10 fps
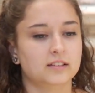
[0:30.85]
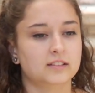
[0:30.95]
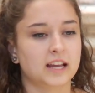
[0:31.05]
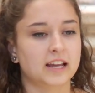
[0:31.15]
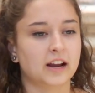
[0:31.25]

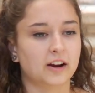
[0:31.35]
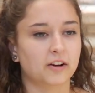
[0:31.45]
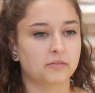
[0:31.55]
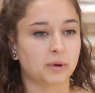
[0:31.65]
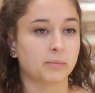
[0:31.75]
take care
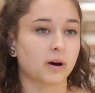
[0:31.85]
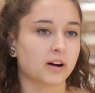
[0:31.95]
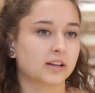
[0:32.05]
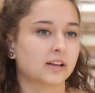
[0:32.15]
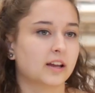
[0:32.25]
of my
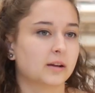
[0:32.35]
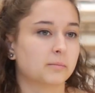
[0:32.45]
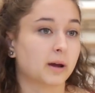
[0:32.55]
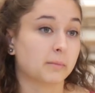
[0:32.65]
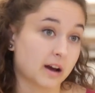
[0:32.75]
body
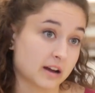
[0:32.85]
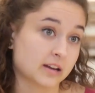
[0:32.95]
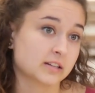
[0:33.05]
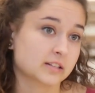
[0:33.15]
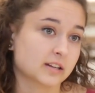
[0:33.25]
and my
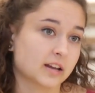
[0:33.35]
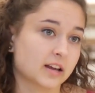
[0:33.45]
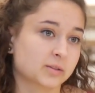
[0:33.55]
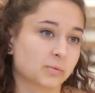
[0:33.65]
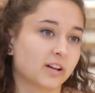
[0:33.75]
mind,
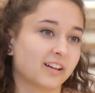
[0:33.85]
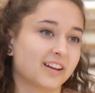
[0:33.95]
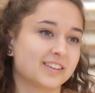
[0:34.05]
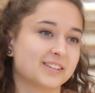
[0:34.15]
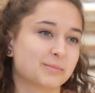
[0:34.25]
as well
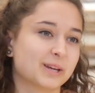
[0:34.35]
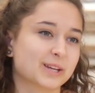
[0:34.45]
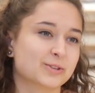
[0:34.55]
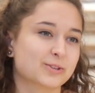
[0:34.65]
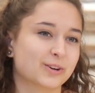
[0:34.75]
as
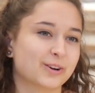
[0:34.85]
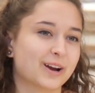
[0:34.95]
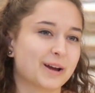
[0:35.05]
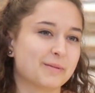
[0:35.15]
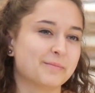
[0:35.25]
making sure
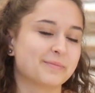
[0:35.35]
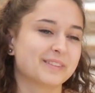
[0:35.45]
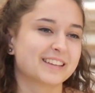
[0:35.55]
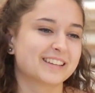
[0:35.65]
I'm